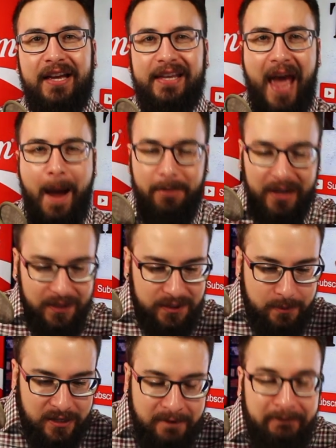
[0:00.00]

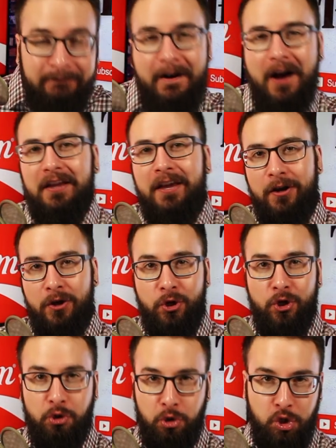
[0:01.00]
Capitalism is a fucking
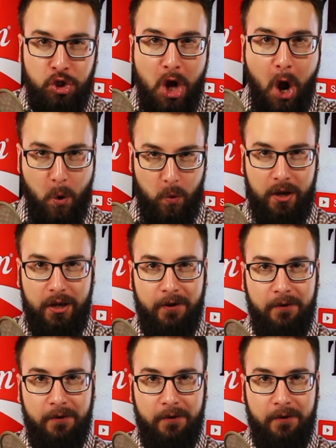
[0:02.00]
joke.